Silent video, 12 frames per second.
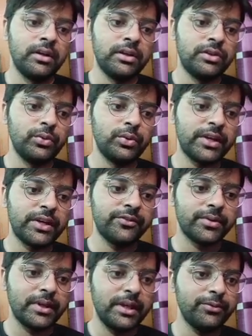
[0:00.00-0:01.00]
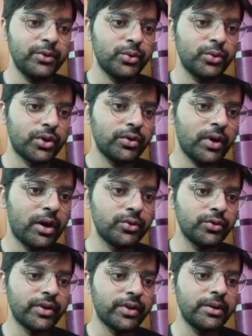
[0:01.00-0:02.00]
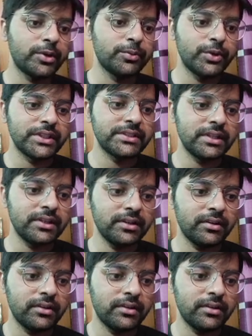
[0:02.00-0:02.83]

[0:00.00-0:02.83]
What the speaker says: You can, if you don't know how to find permutation,